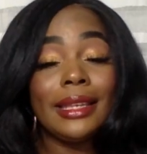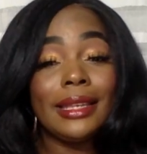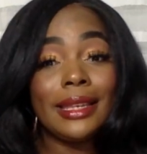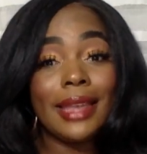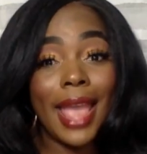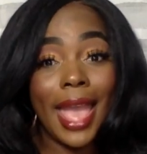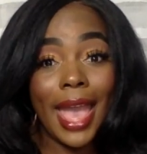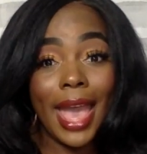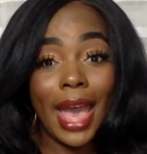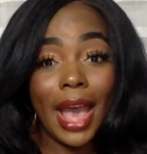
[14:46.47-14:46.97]

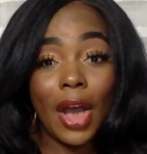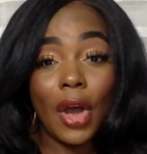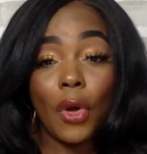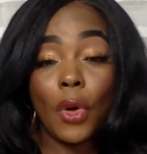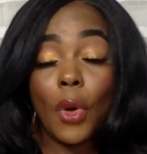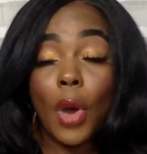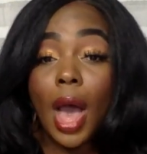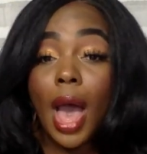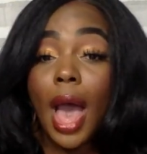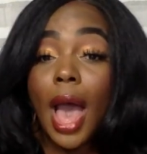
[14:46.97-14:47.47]
Now,
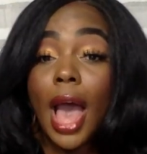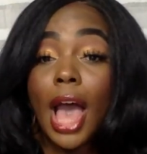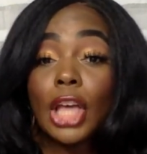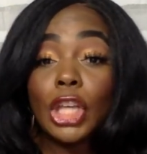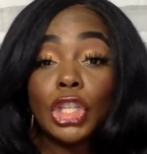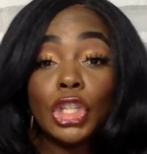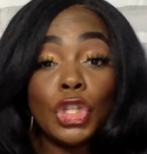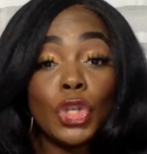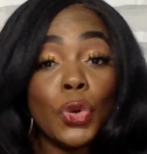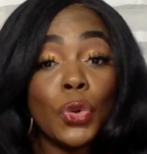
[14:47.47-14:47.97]

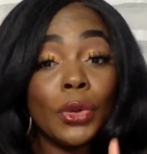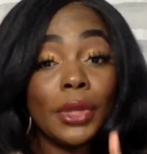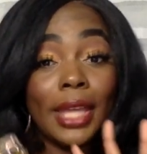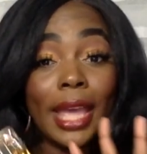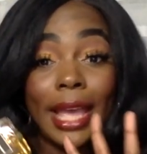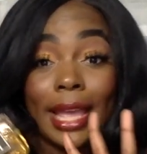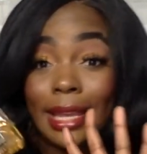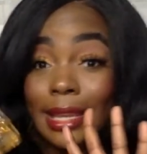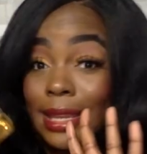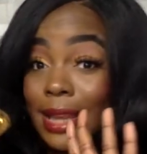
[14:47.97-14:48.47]
you
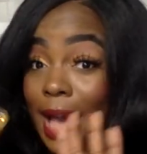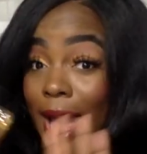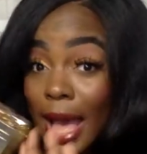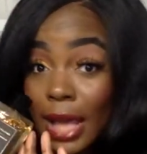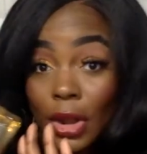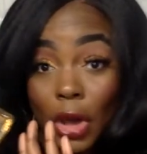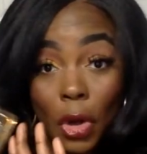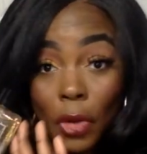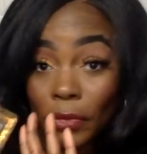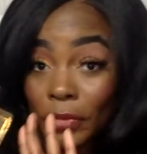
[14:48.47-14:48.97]

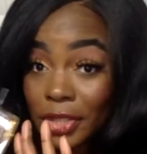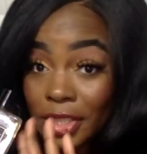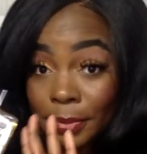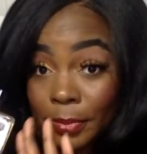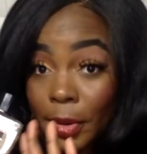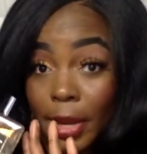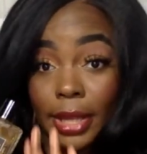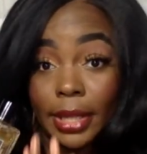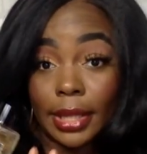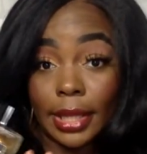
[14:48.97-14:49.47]
cannot
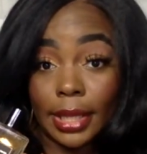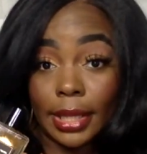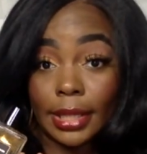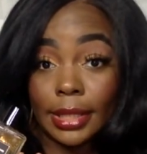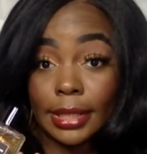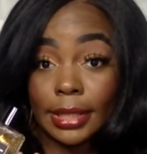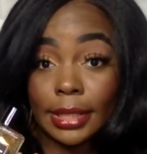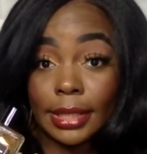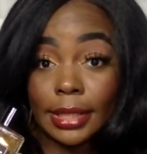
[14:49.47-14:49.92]
overspray this.